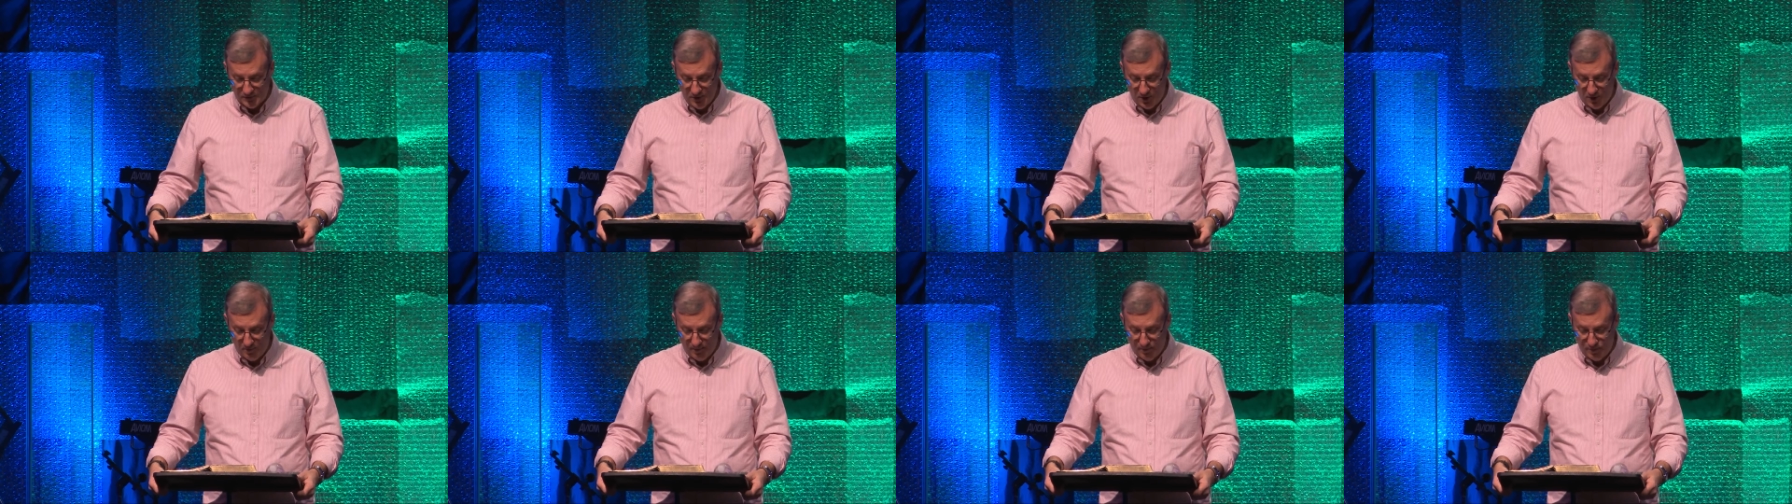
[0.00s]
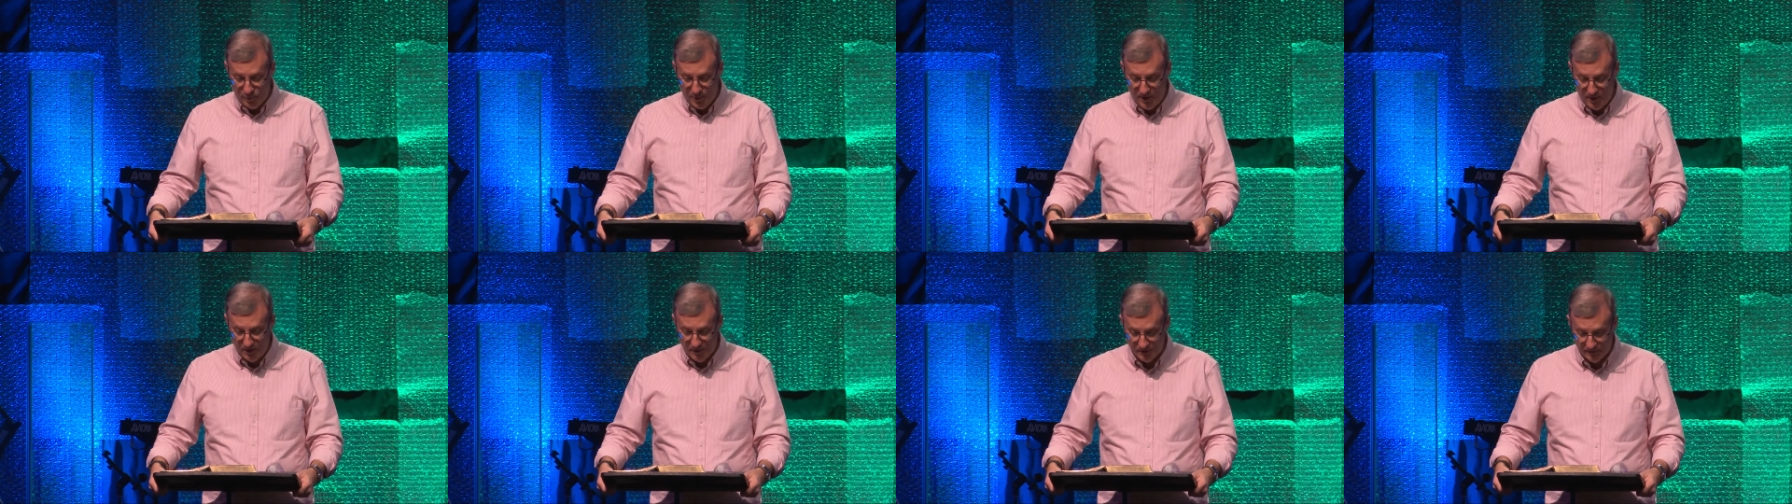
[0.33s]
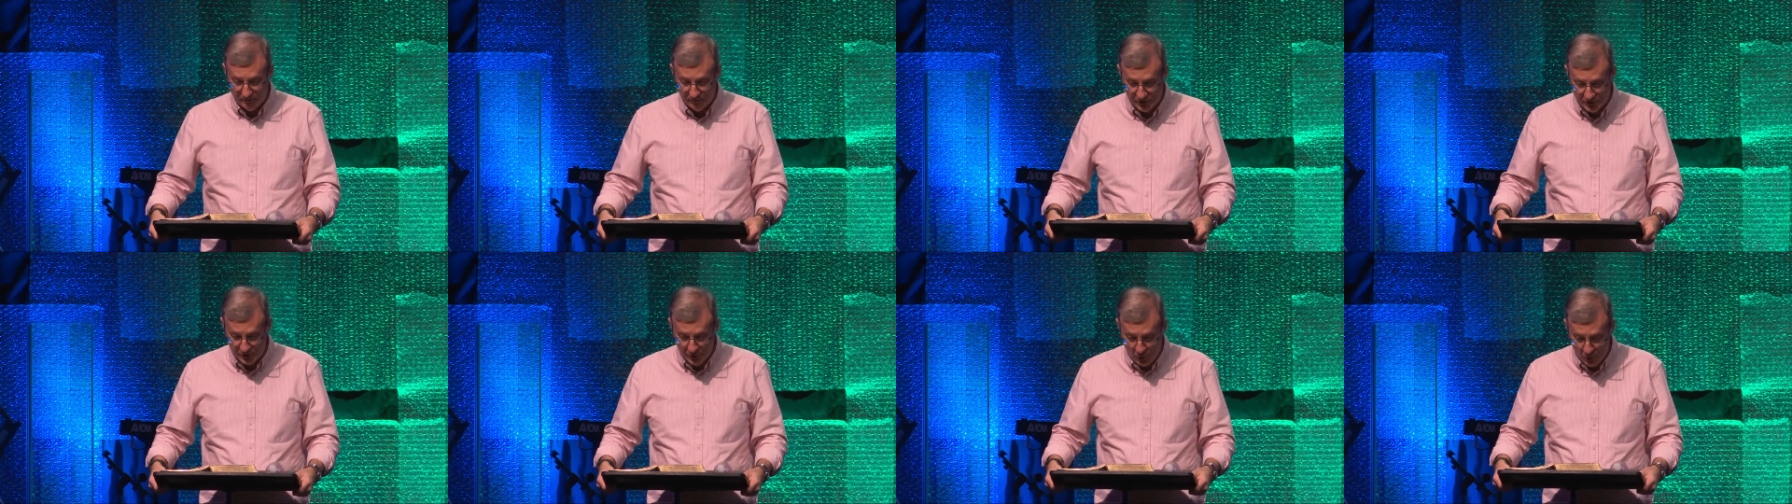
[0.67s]
are prayers
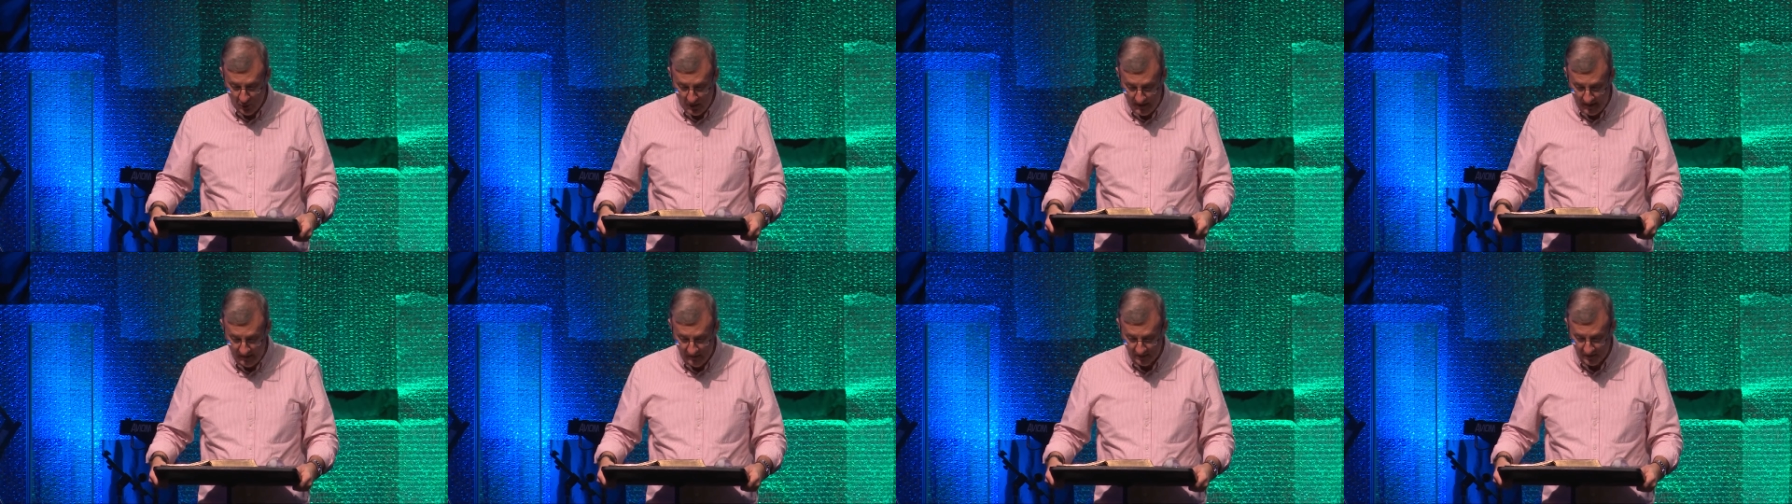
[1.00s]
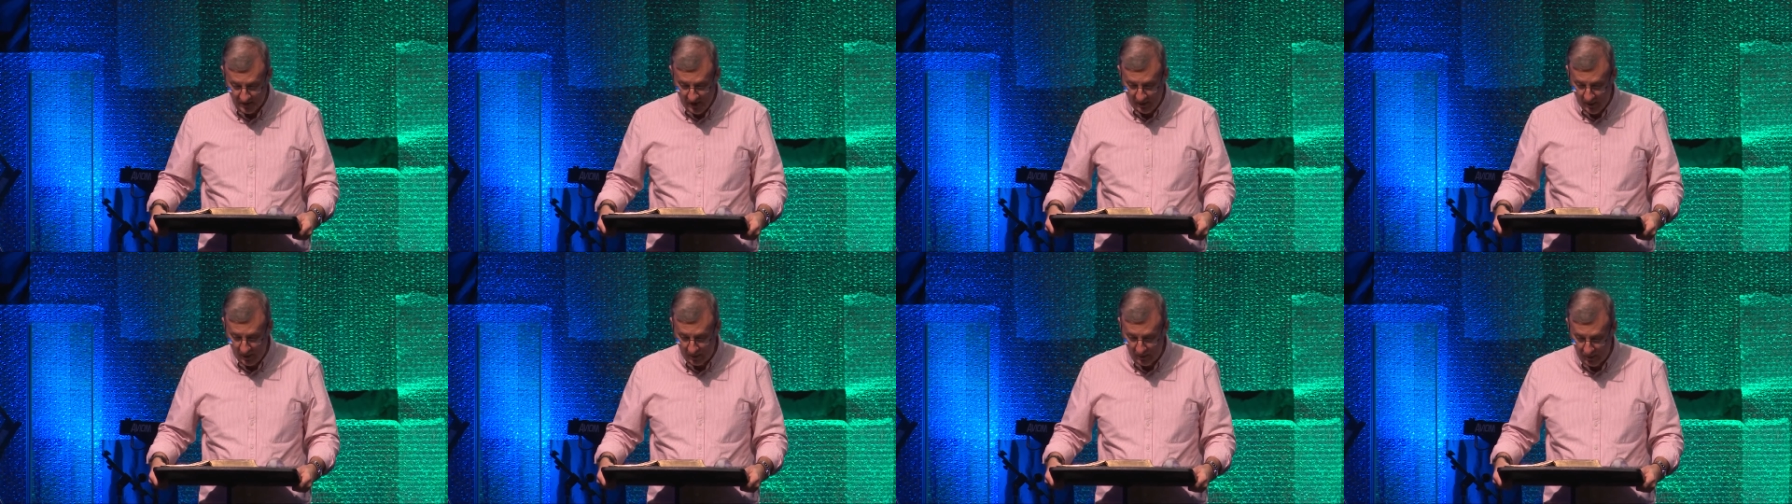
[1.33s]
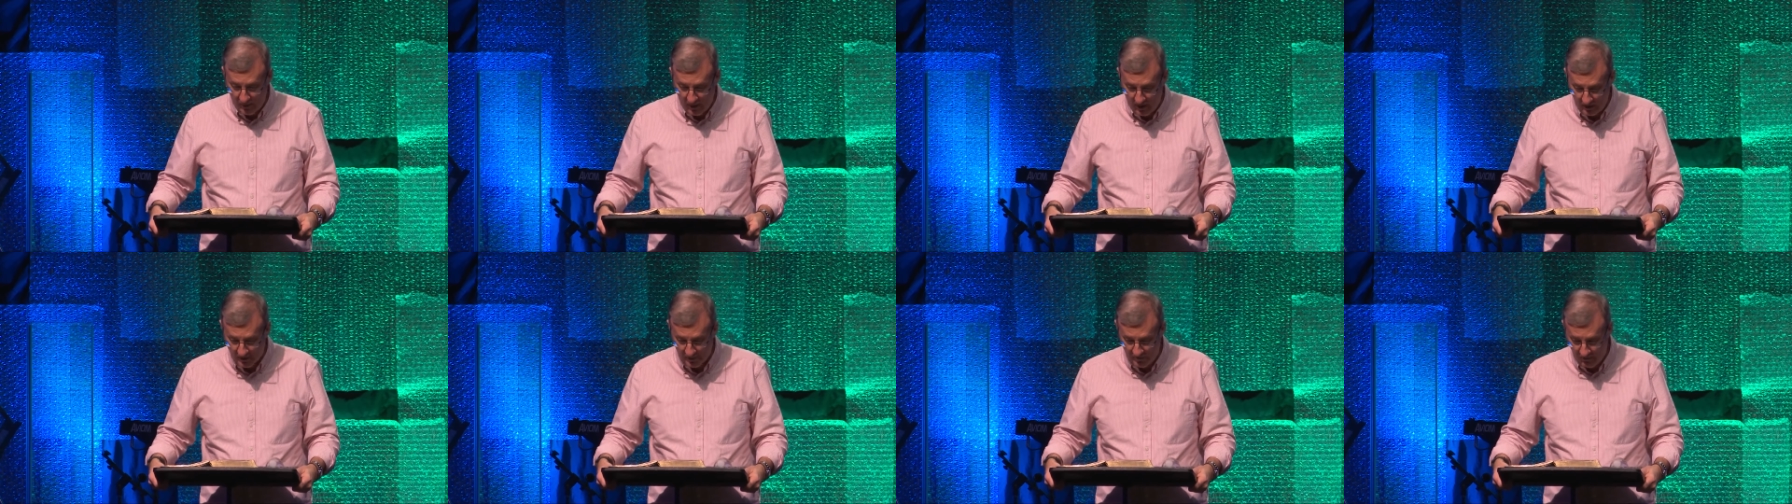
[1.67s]
of joy, some are
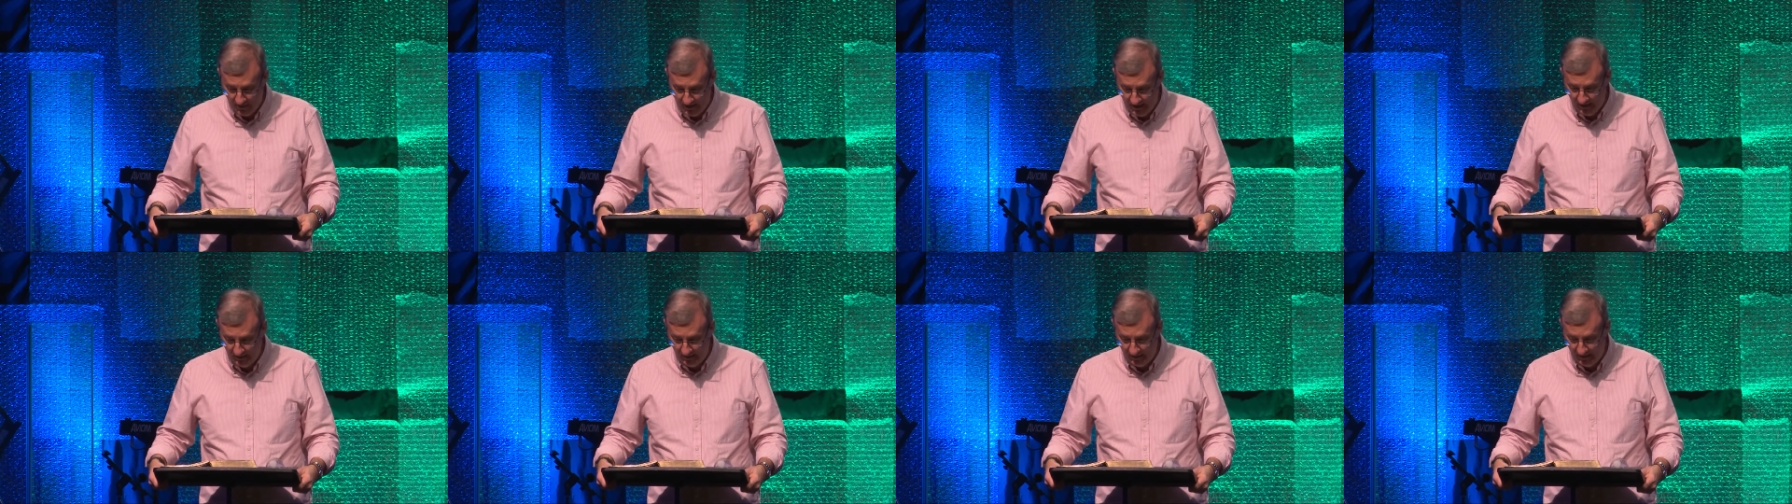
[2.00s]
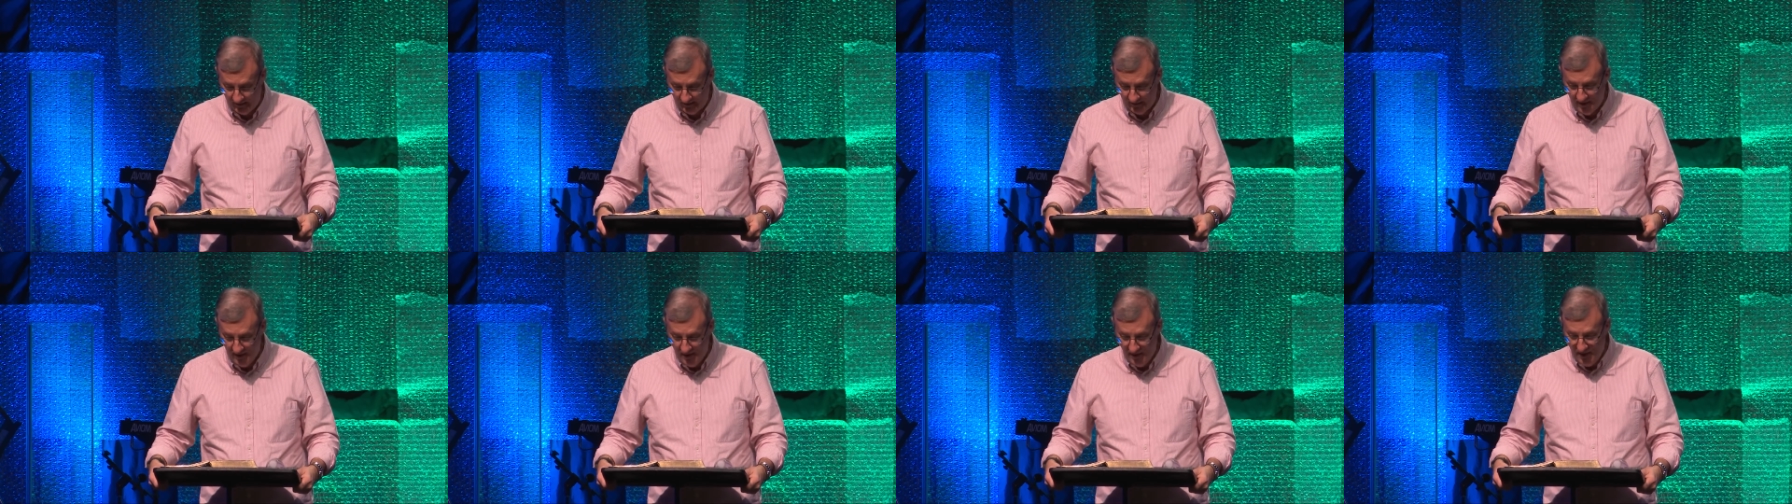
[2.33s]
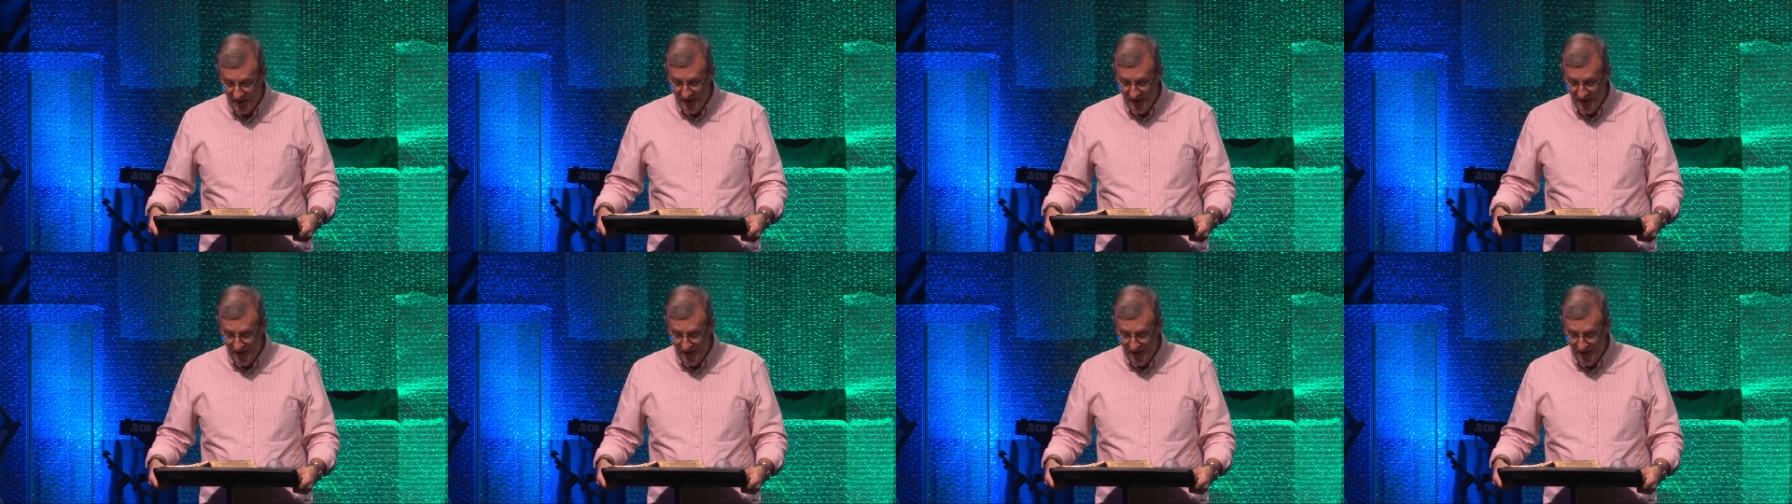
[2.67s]
prayers for healing.